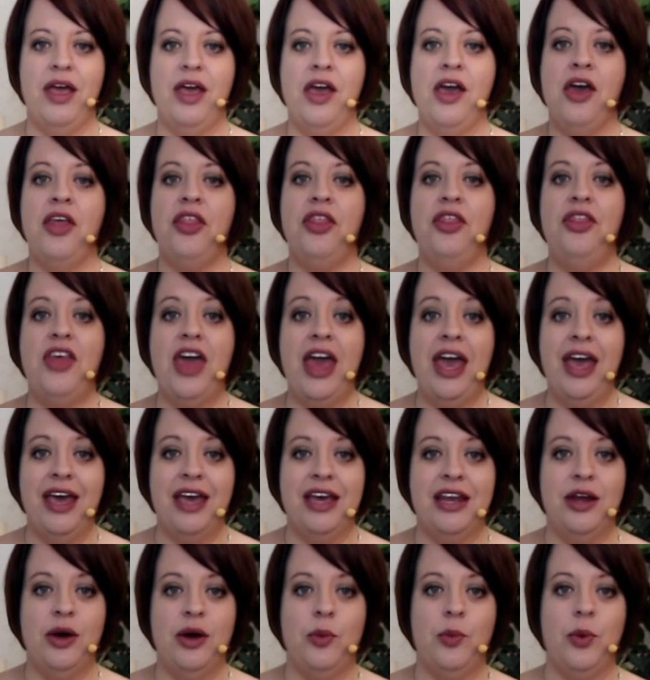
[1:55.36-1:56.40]

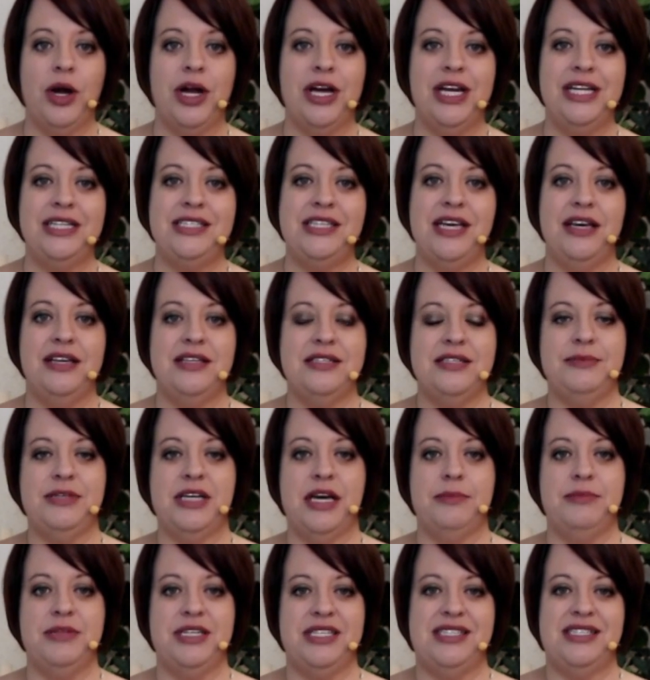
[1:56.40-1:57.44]
Then we're going to take some
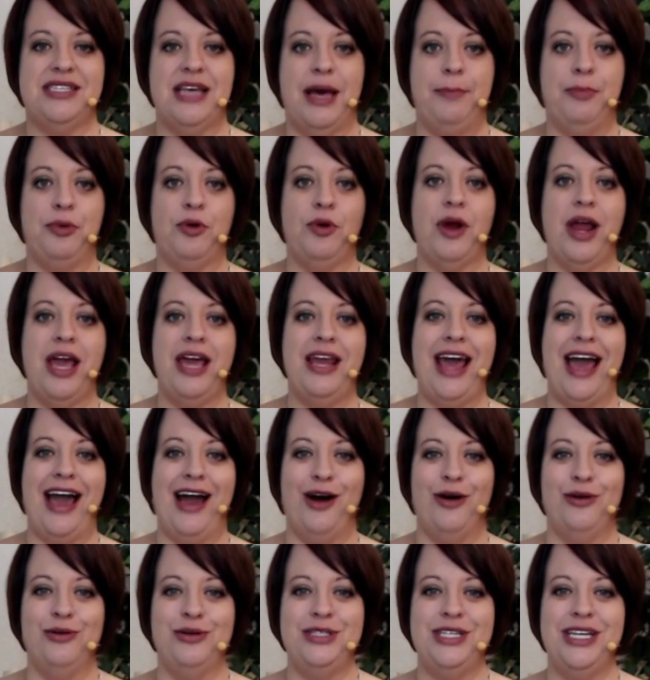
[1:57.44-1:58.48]
time to separate
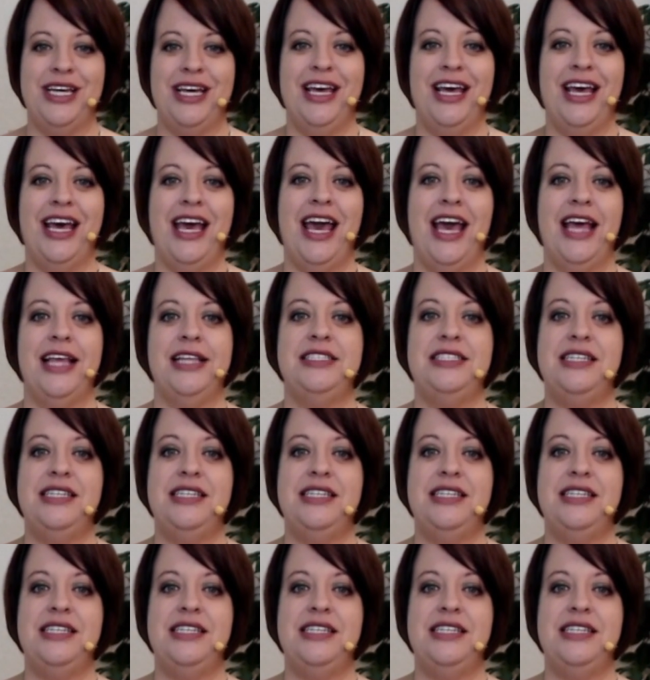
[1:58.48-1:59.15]
out and